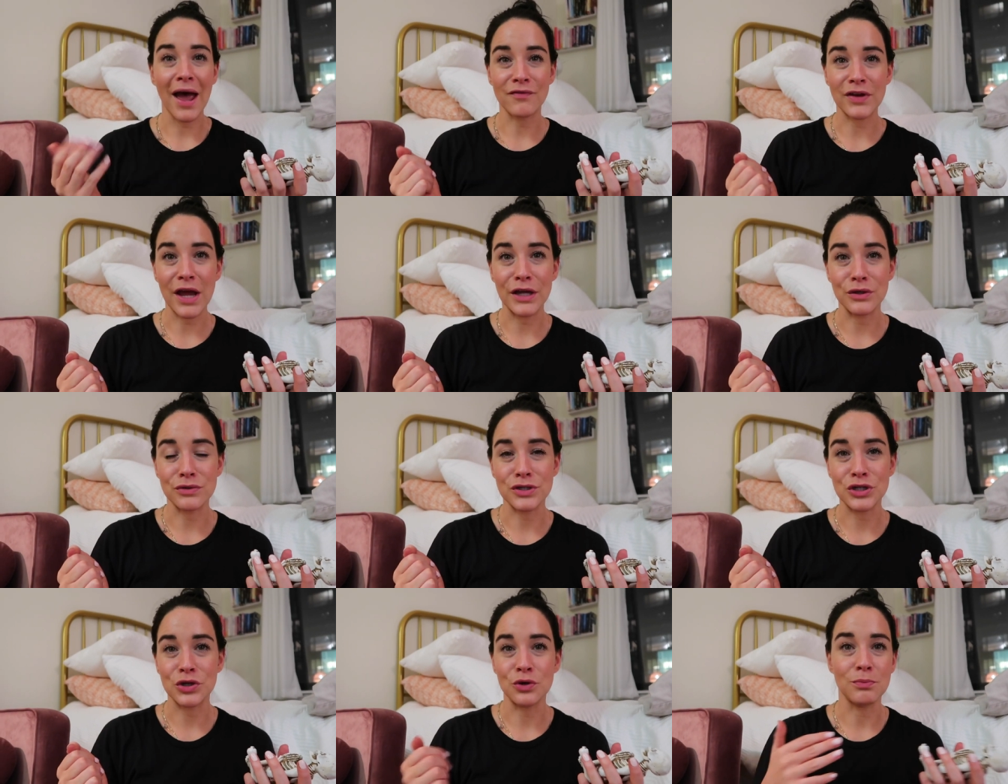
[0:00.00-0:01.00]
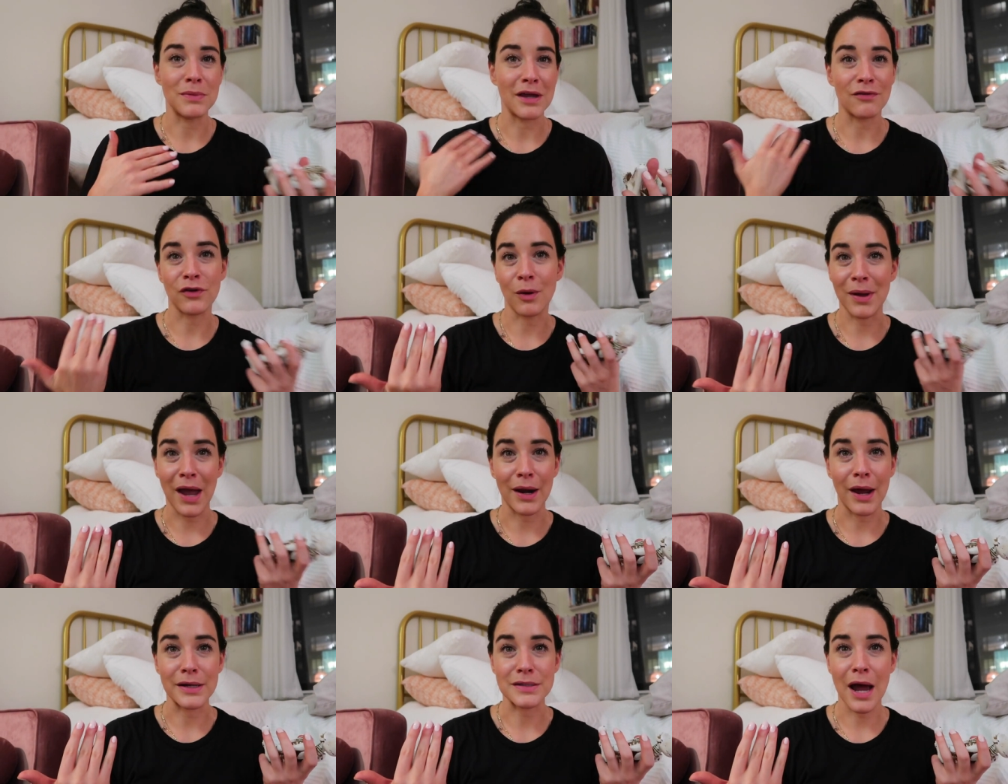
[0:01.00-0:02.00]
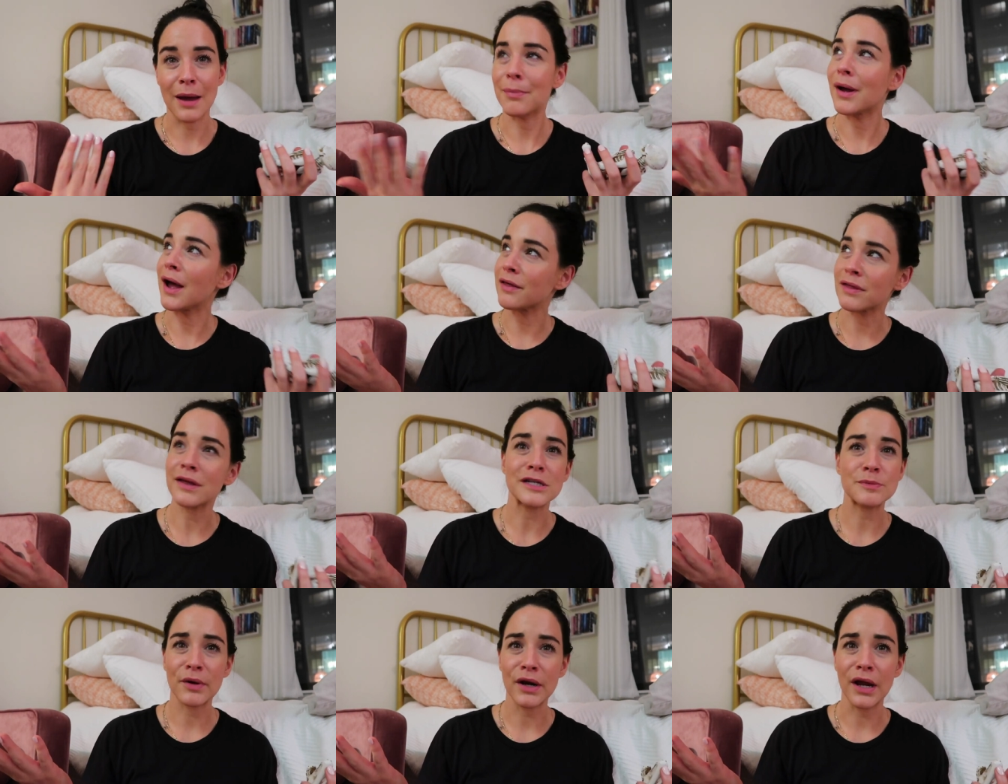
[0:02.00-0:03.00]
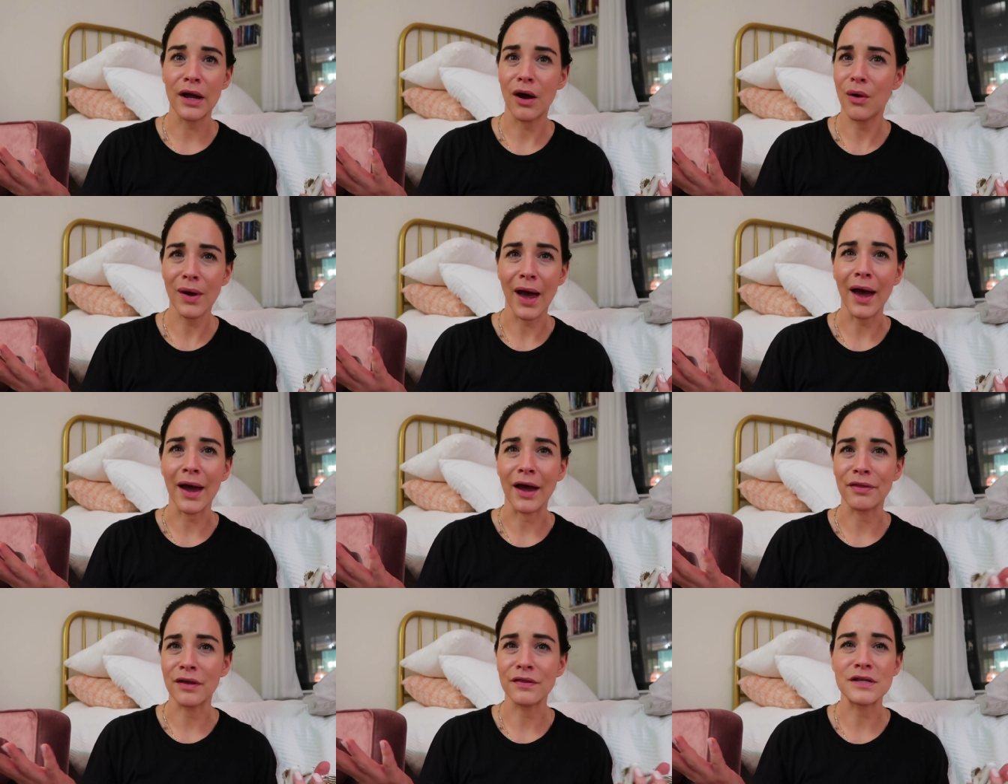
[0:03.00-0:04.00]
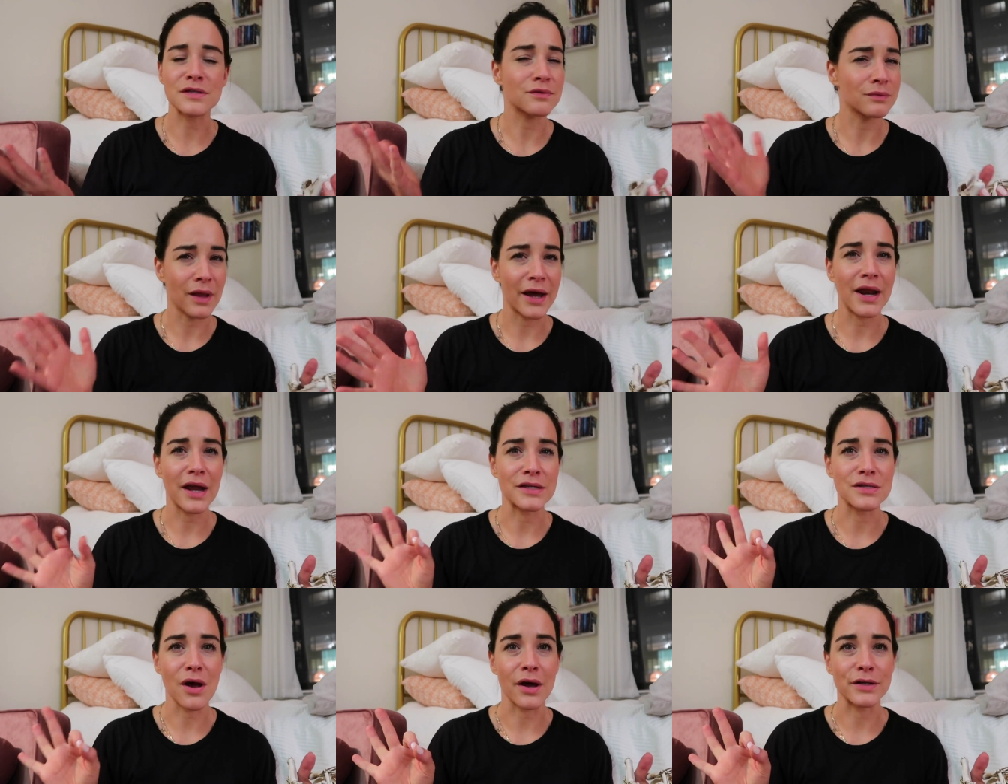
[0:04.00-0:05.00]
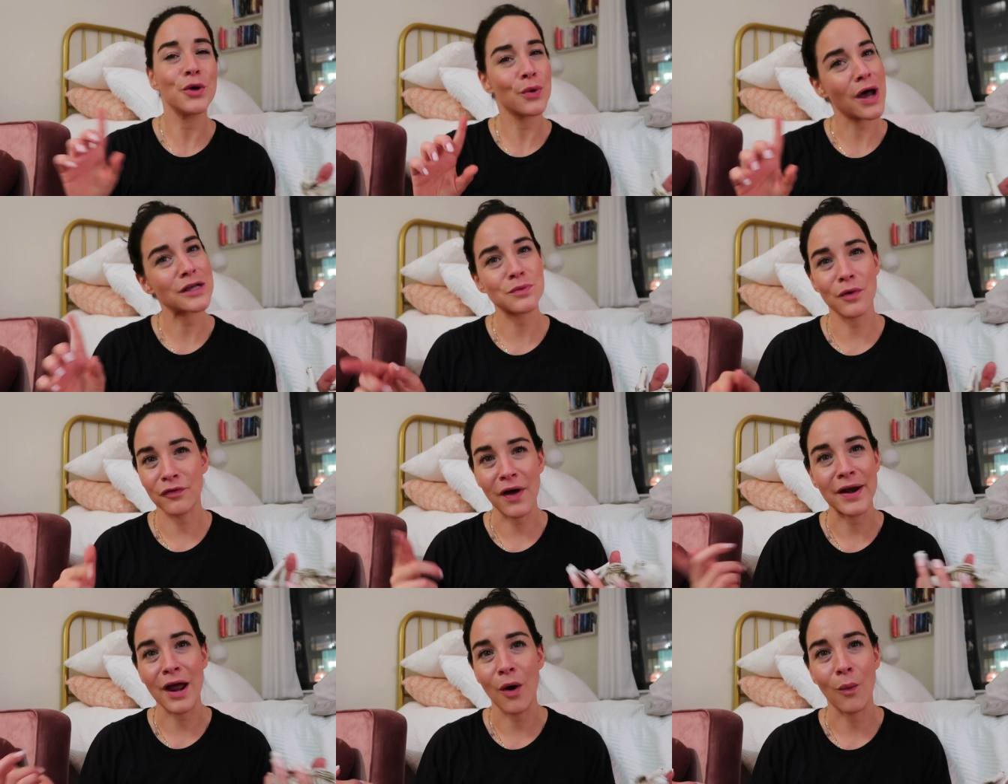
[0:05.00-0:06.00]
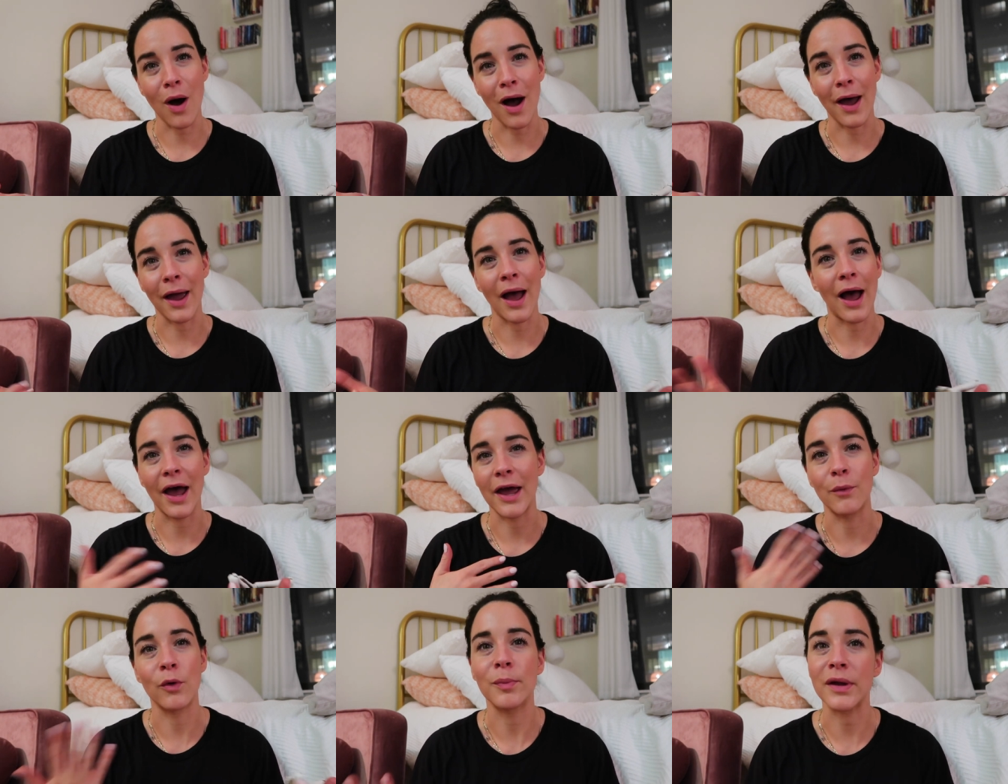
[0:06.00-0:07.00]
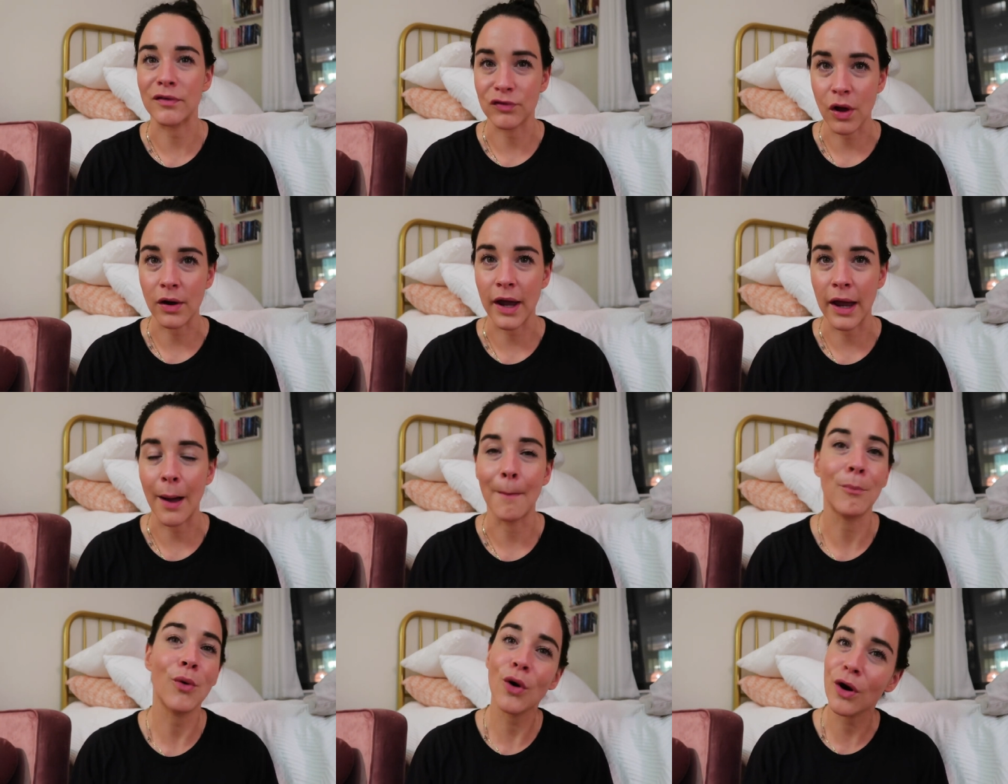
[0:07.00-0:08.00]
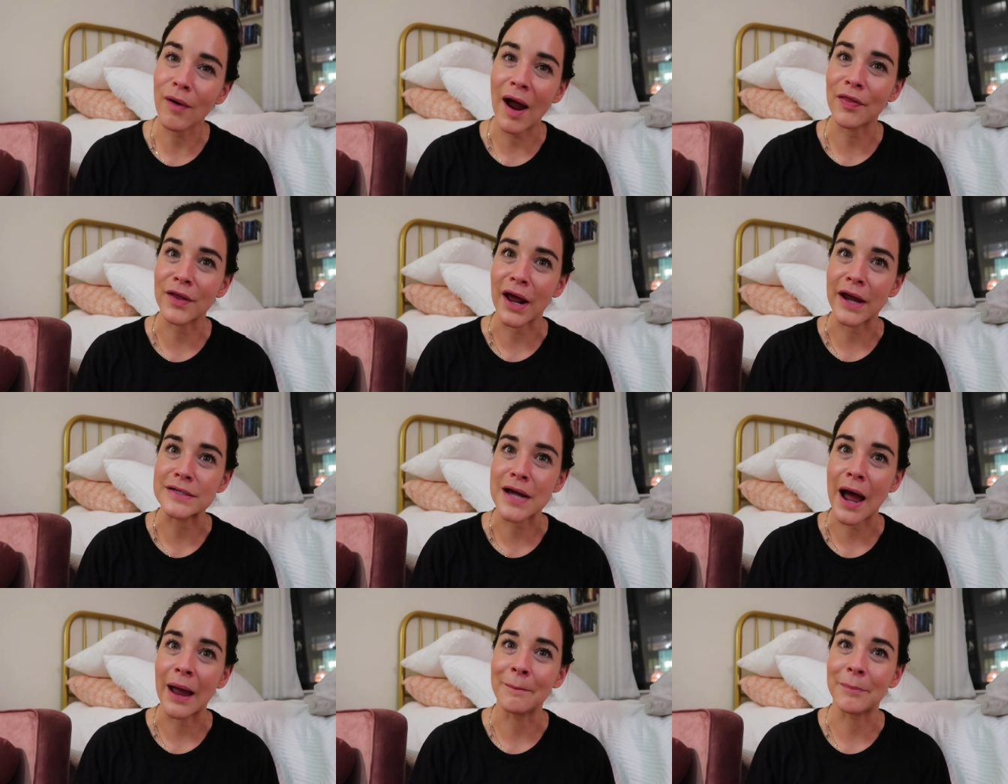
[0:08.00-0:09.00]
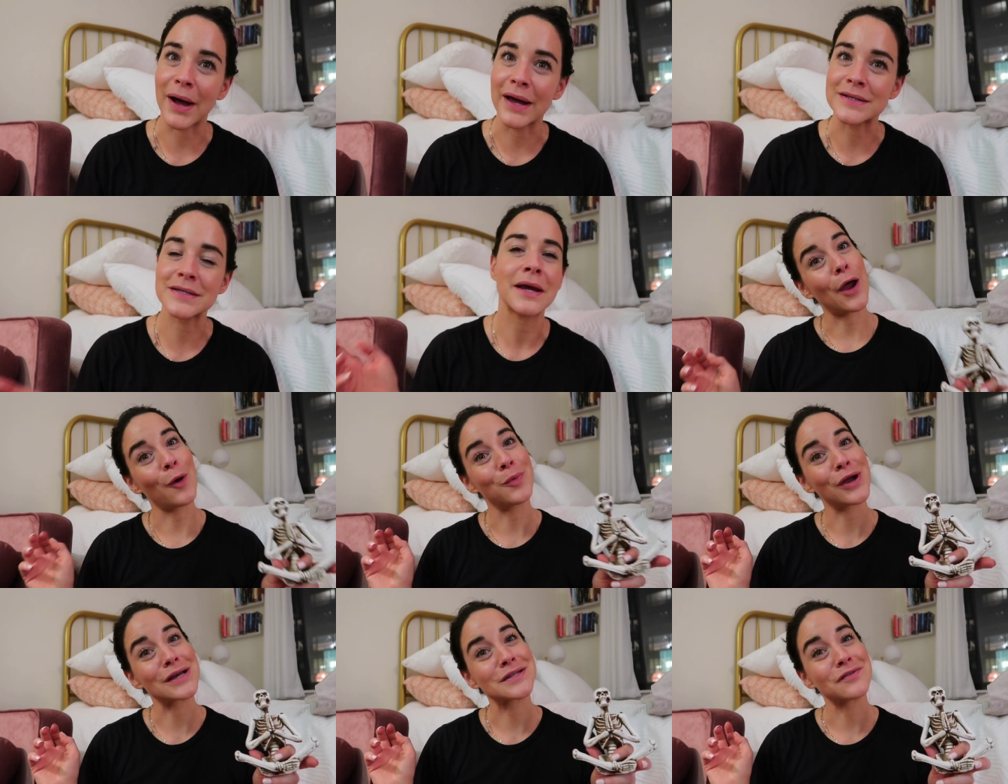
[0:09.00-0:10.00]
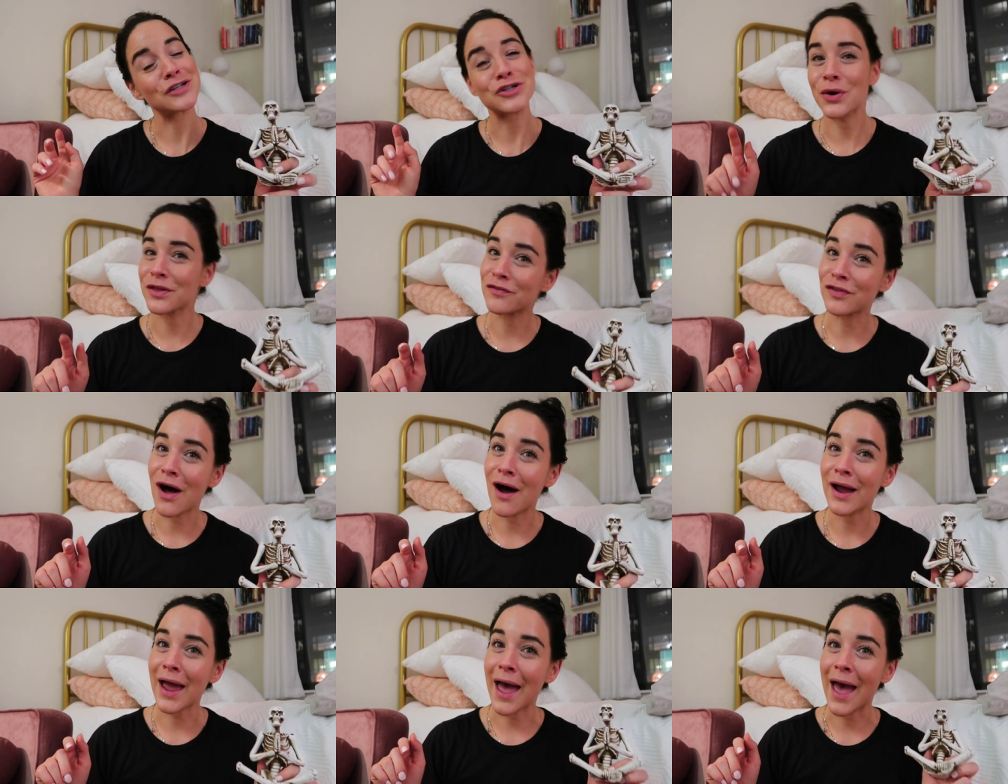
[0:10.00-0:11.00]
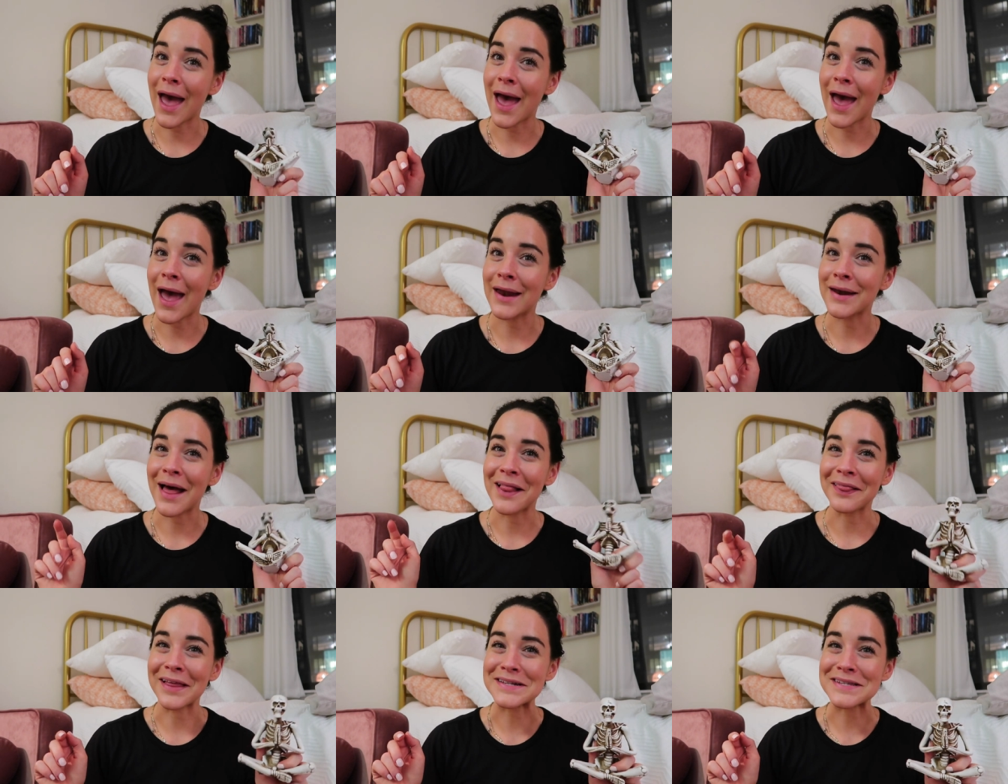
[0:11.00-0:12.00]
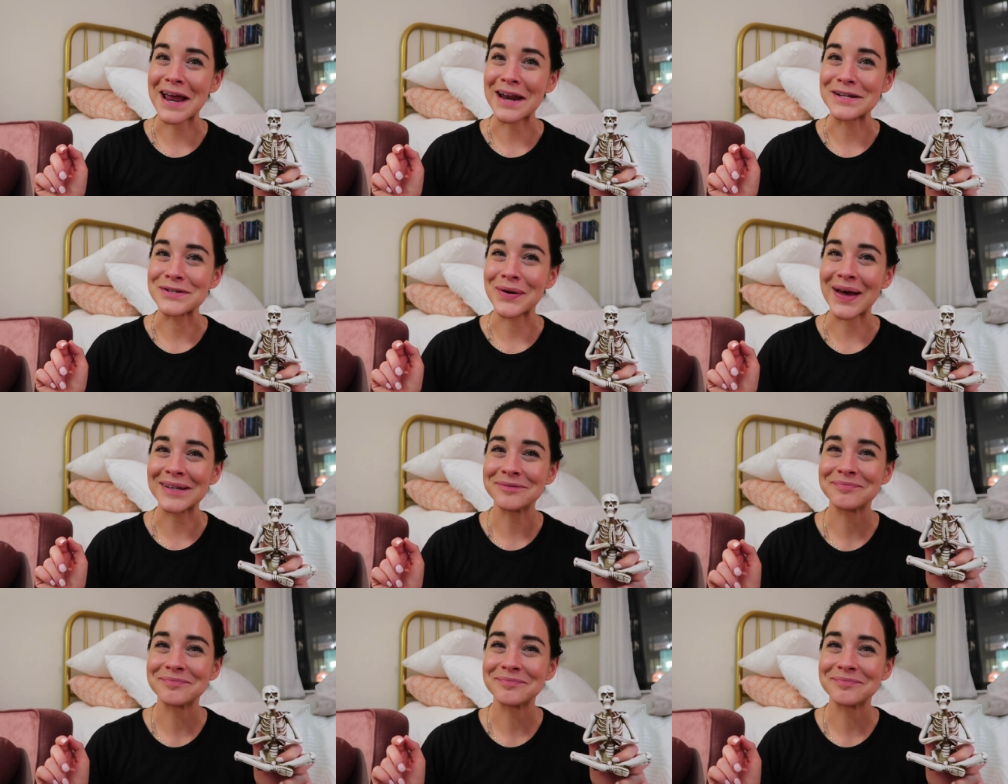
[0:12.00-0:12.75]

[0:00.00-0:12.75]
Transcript: have to get used to me filming at nighttime, but I think it's pretty okay. I think this lighting is good. You guys will find out why I will be vlogging more around the nighttime, but I hope you guys enjoy the vlog and let's get into it.